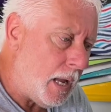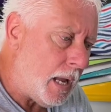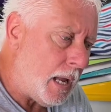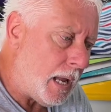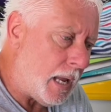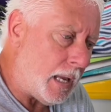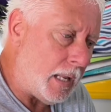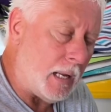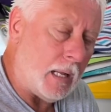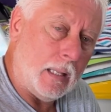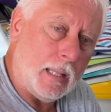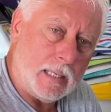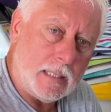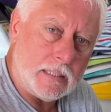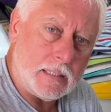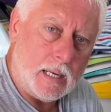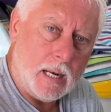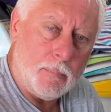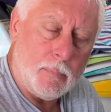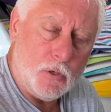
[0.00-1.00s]
And like I
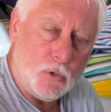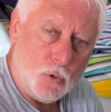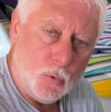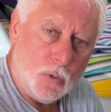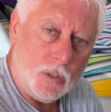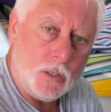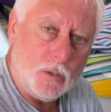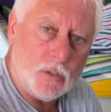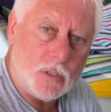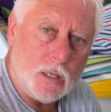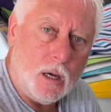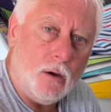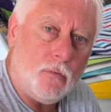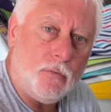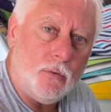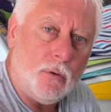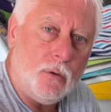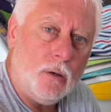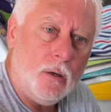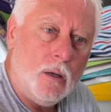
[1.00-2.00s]
said, I'm a
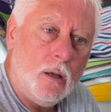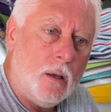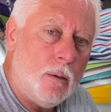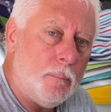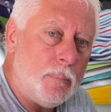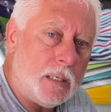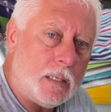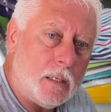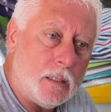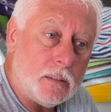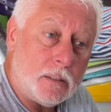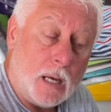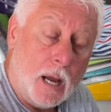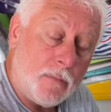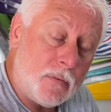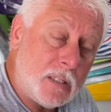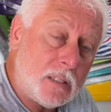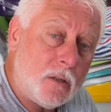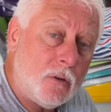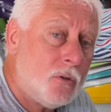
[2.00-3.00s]
do-it-yourselfer because
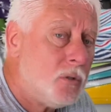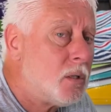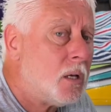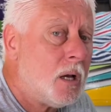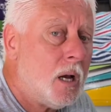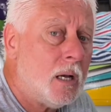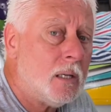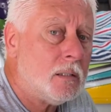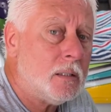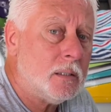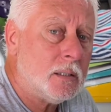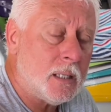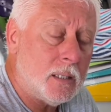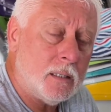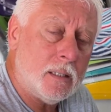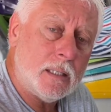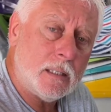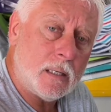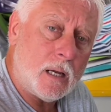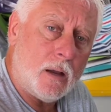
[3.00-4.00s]
obviously there's a cost to
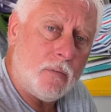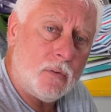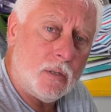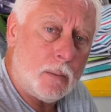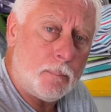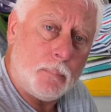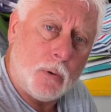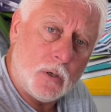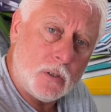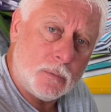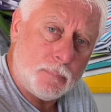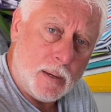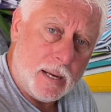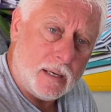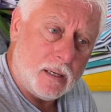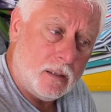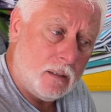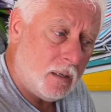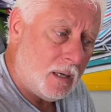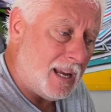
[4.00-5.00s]
send things off to get parts
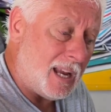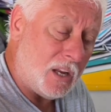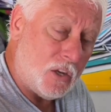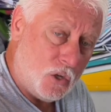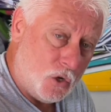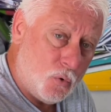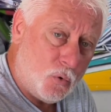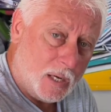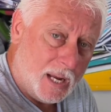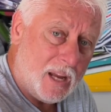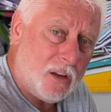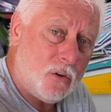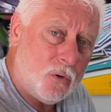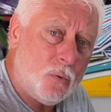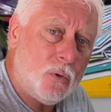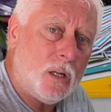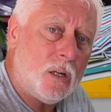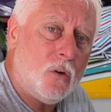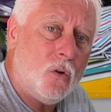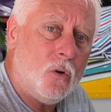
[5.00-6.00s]
painted, and you can
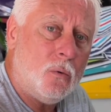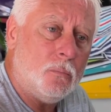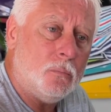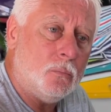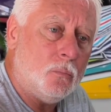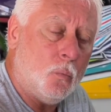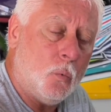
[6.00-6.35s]
do it at home.